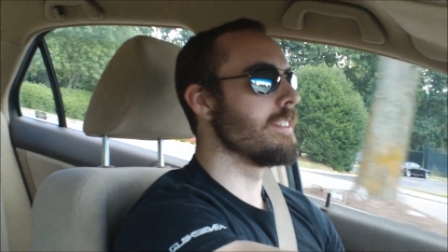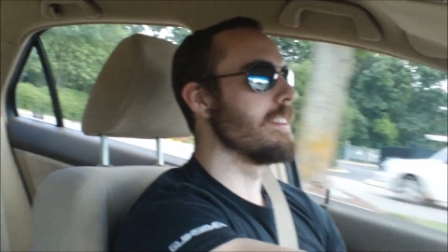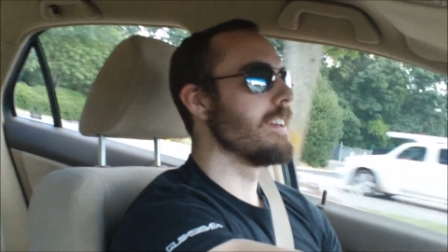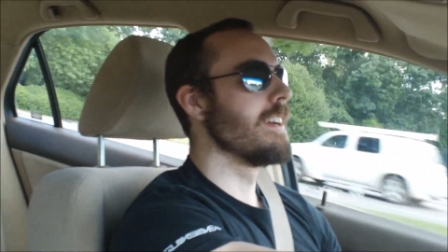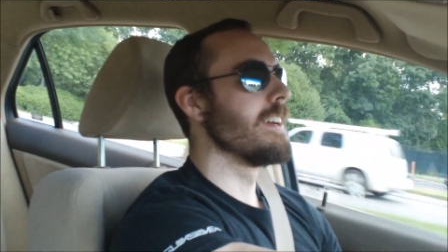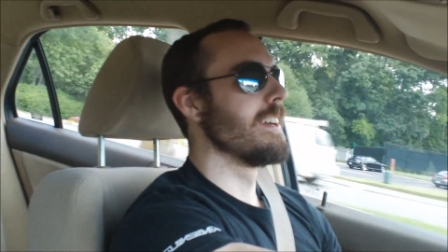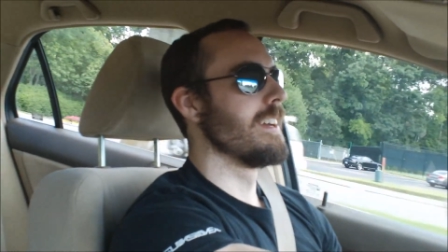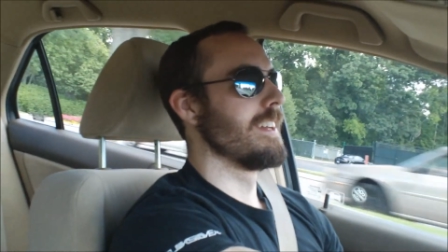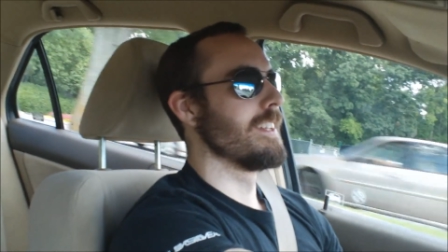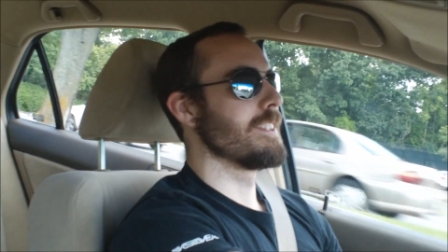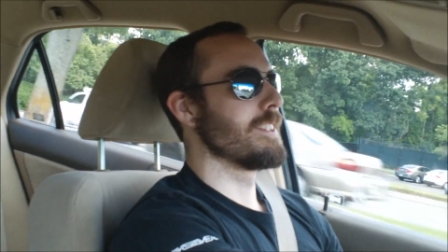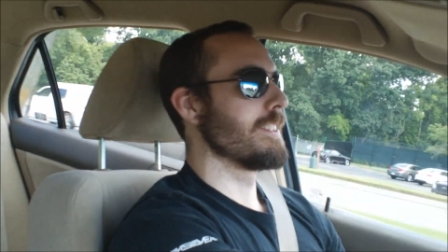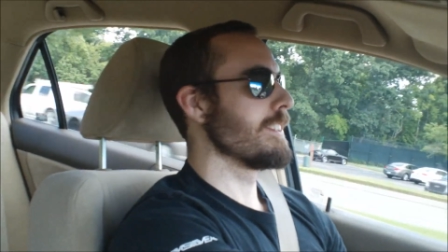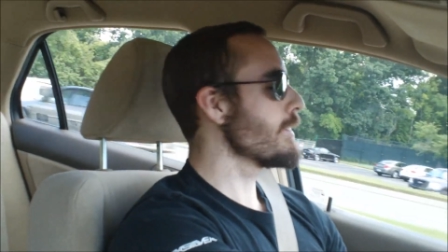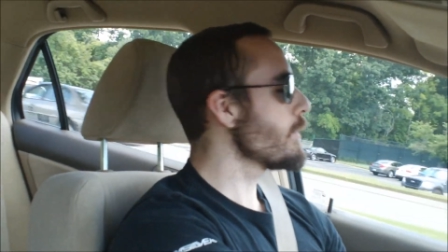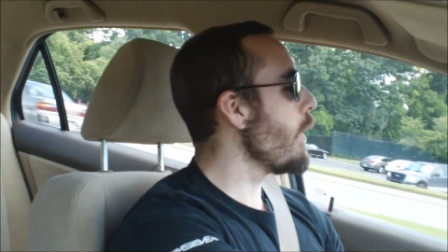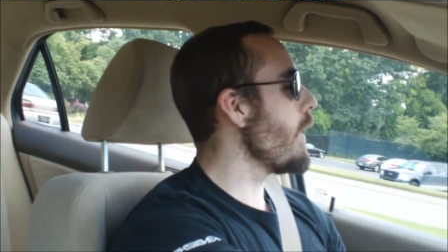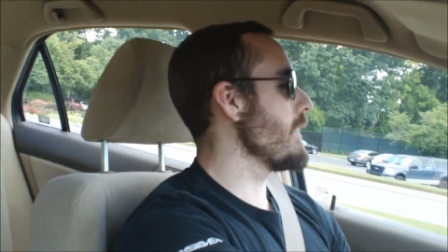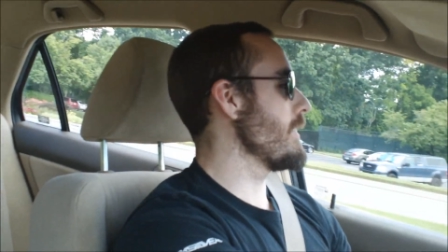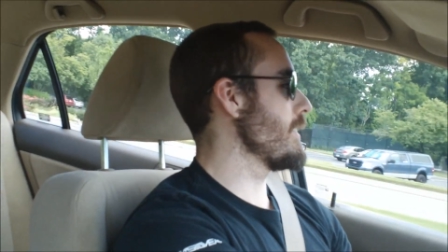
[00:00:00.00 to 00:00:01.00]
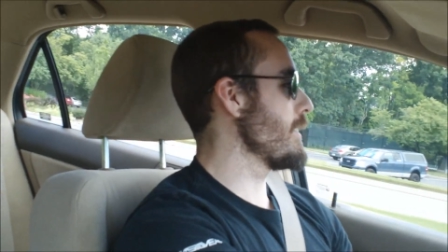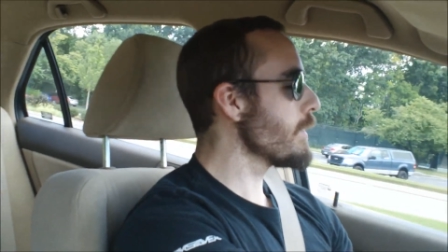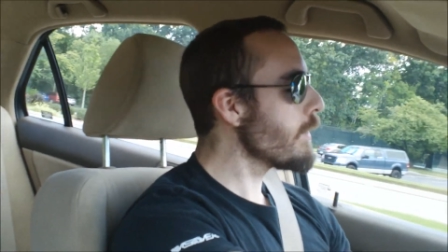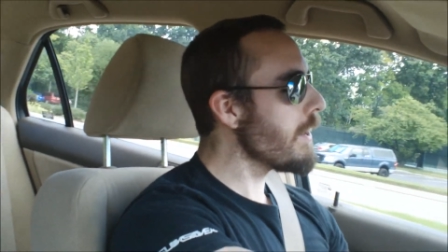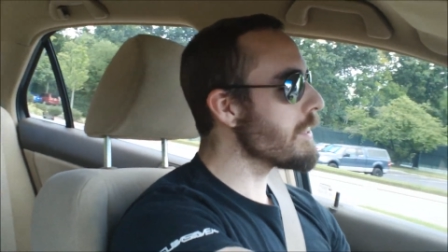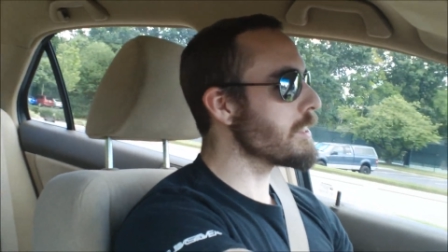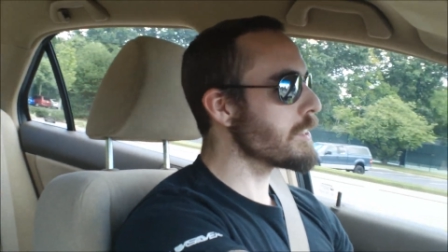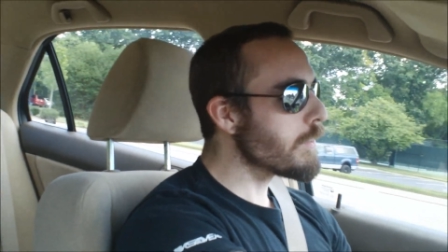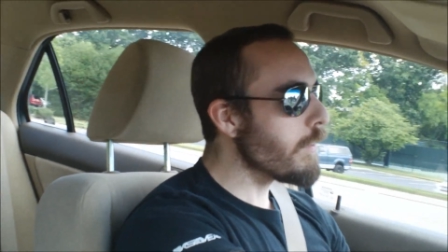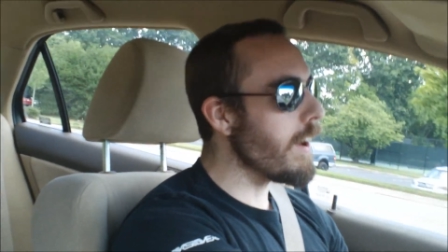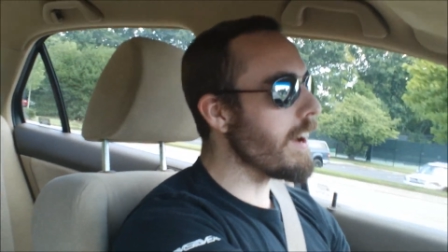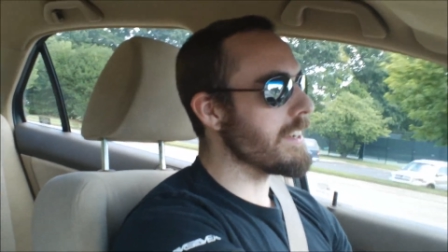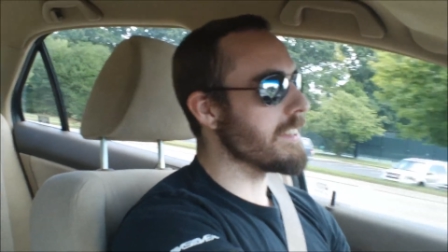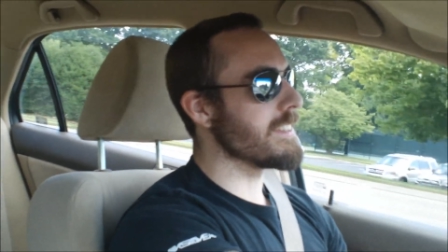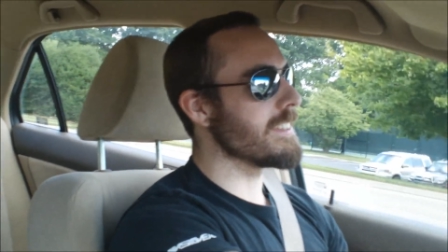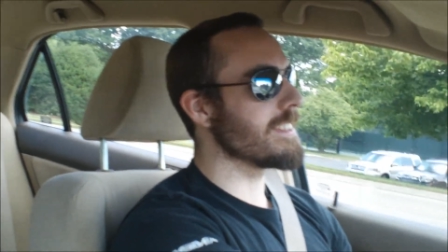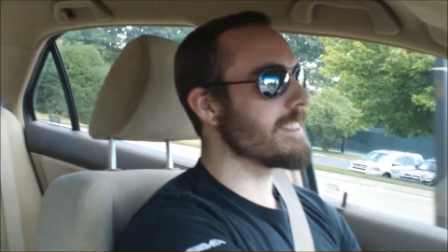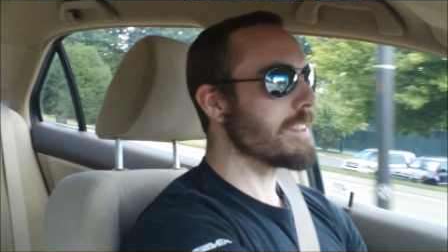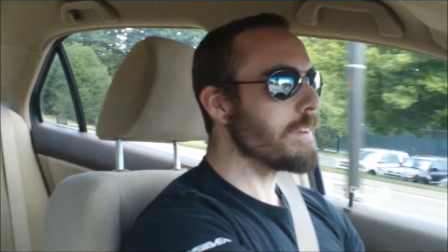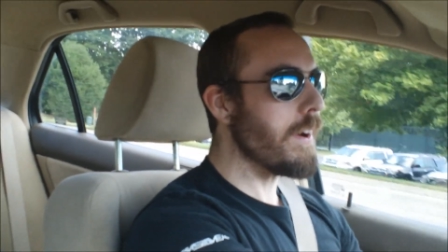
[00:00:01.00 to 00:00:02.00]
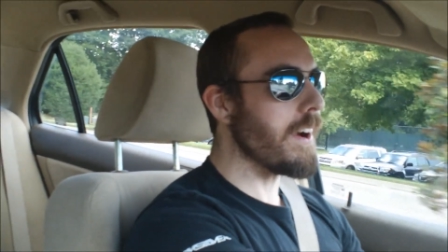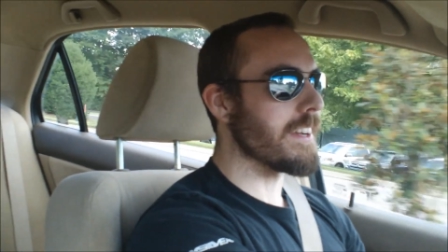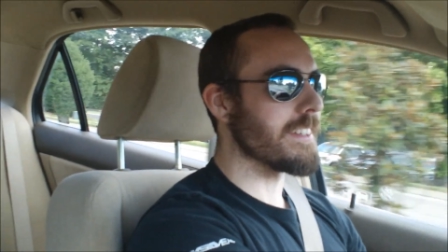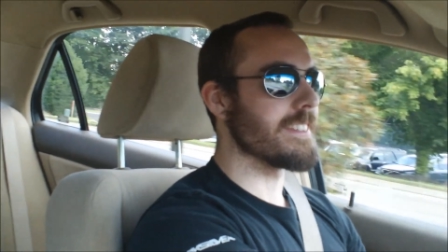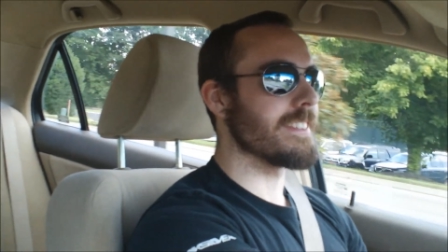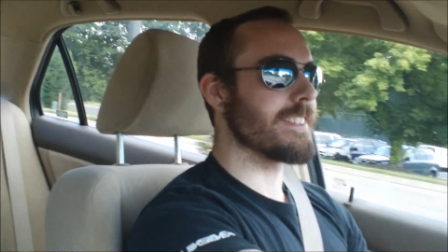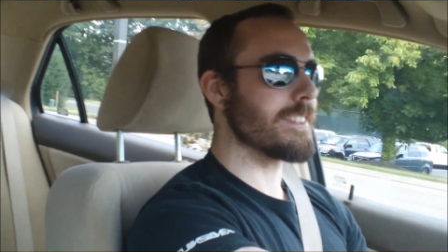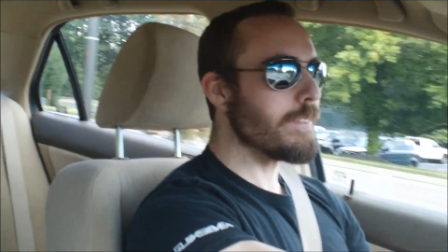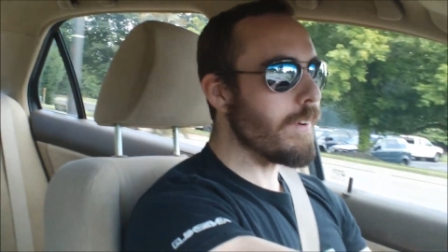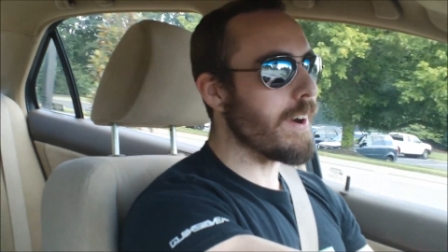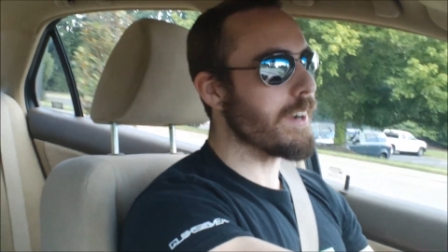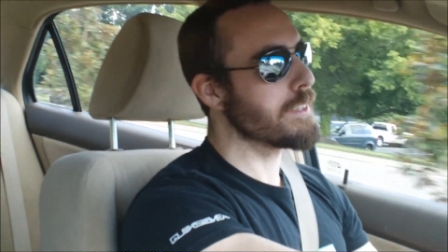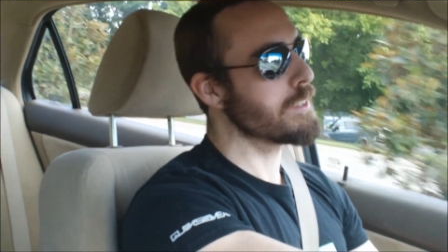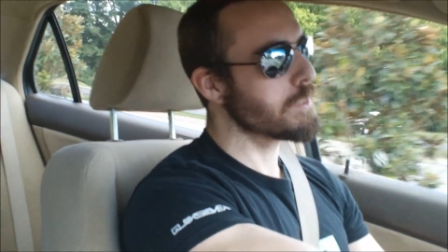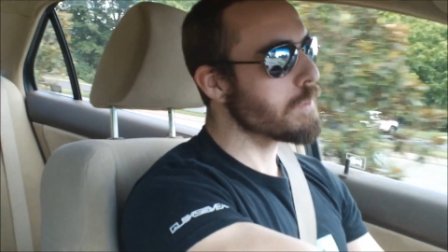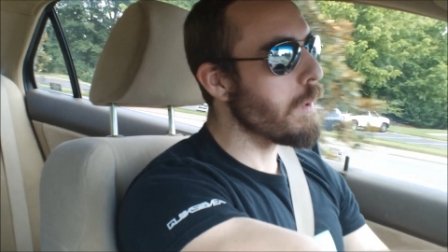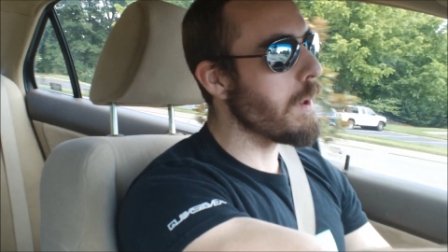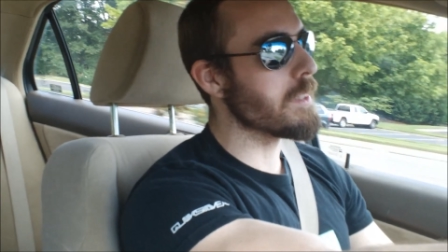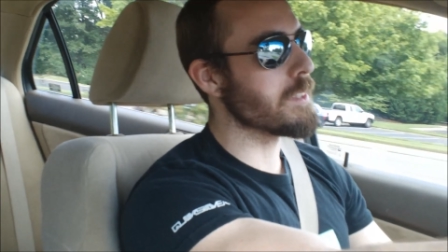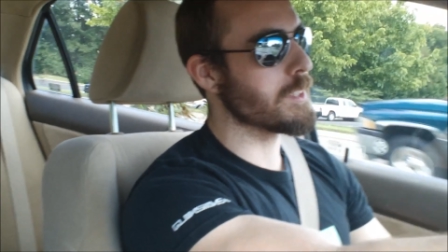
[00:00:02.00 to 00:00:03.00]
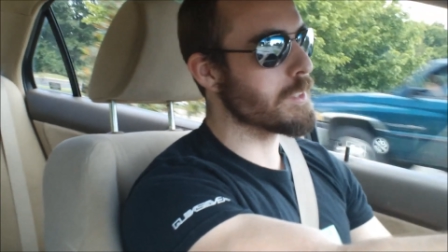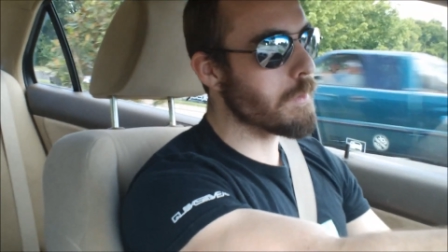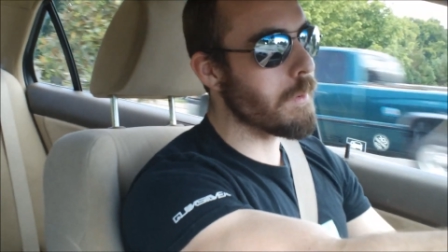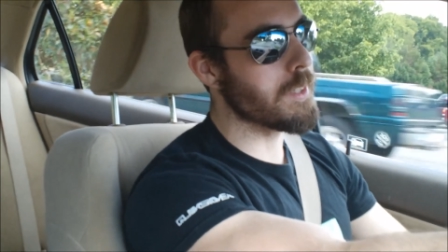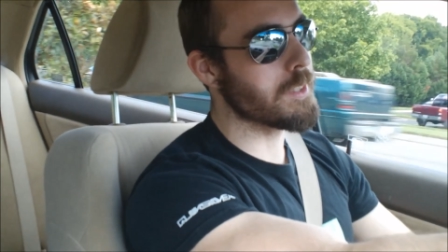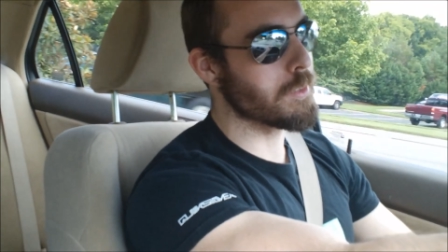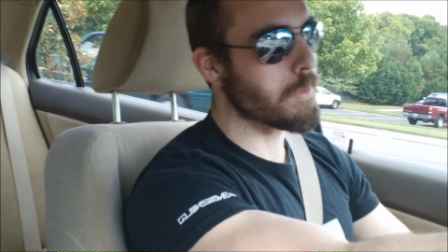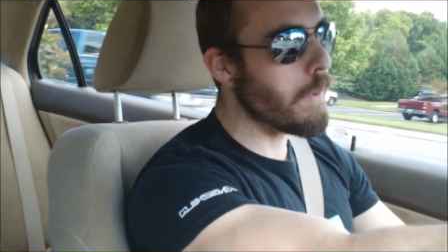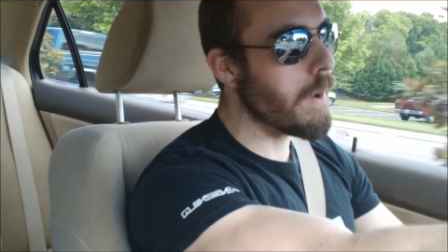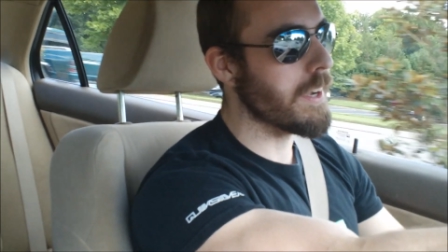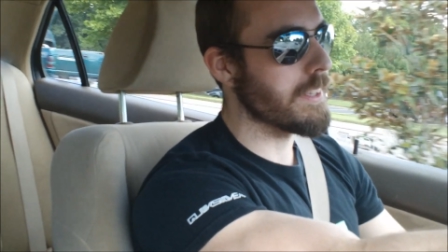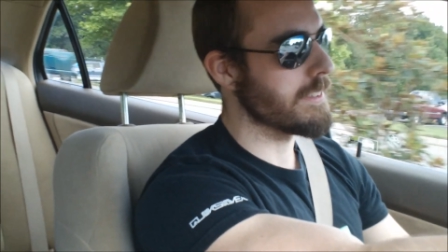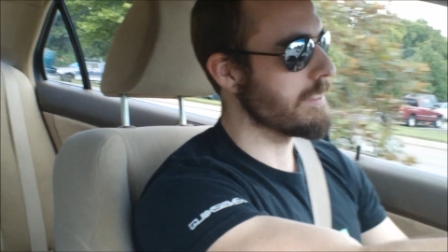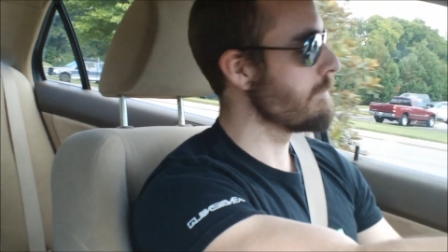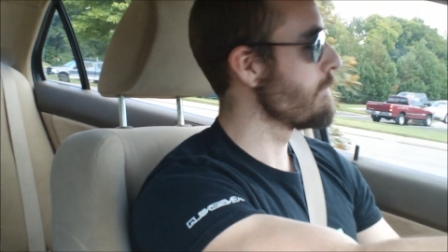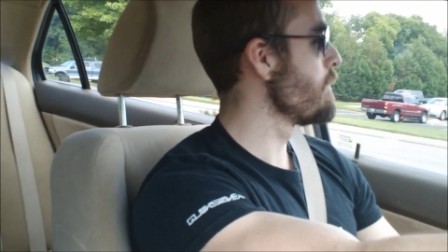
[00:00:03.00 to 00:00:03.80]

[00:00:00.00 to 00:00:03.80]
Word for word: Squat, squat, squat, squat, squat, squat, squat, squat, squat, squat, squat.